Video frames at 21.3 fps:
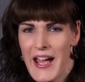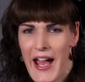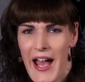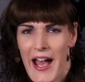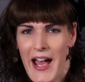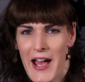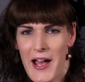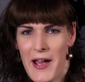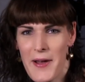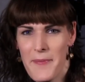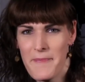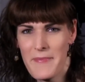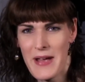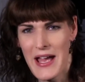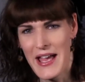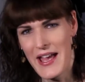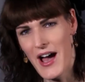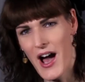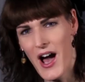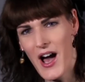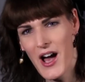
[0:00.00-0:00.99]

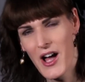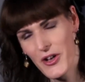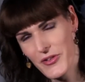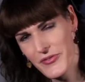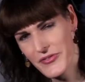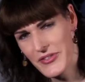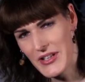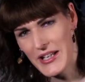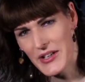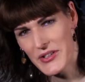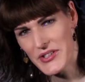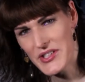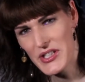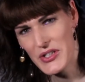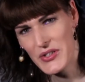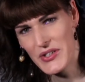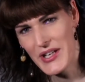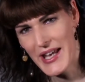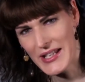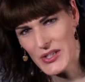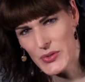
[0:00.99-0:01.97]
Hopefully I'll see
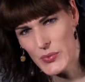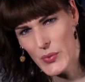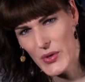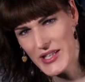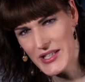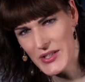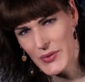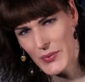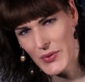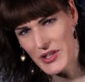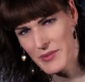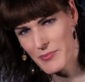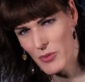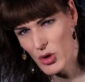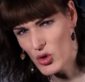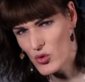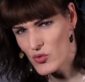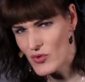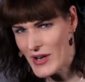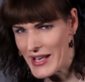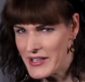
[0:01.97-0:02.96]
you next week with
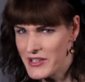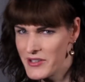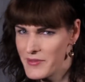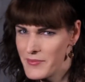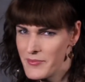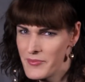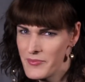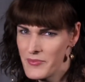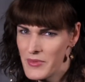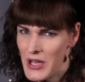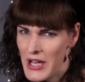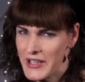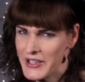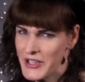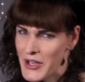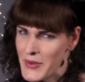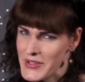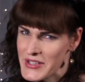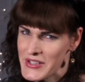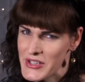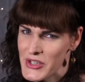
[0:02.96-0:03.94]
more random
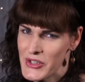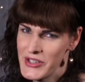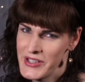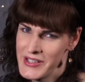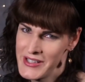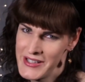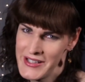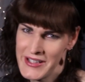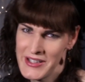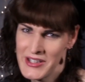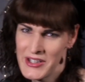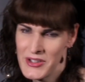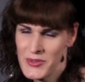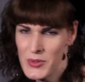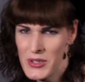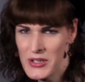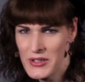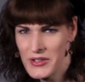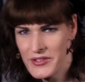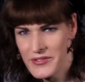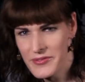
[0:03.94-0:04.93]
goings on in the
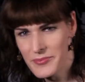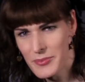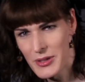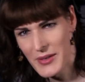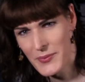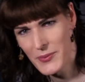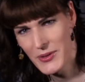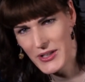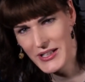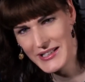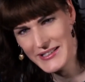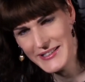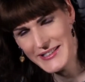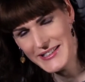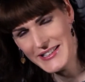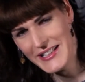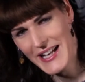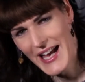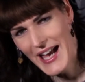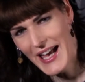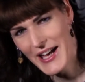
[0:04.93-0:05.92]
world of Branwen.
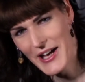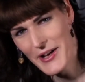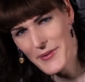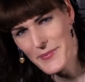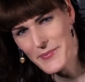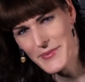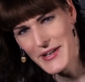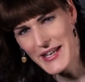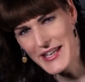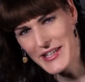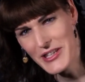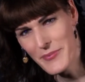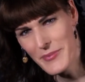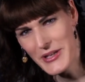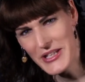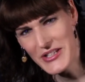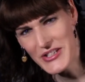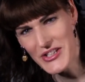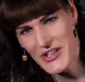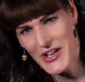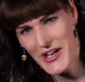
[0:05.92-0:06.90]
In the
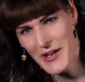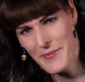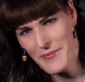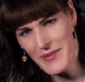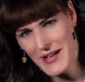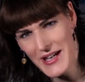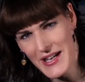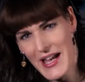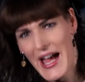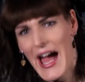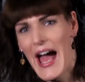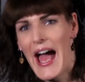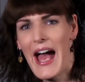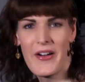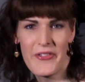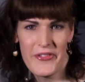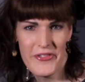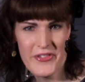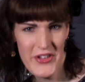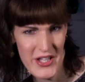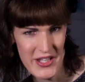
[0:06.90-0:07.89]
meantime,
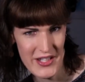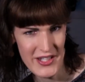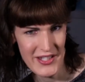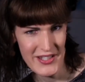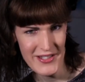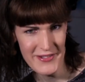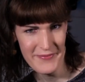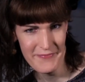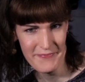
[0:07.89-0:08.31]
have fun.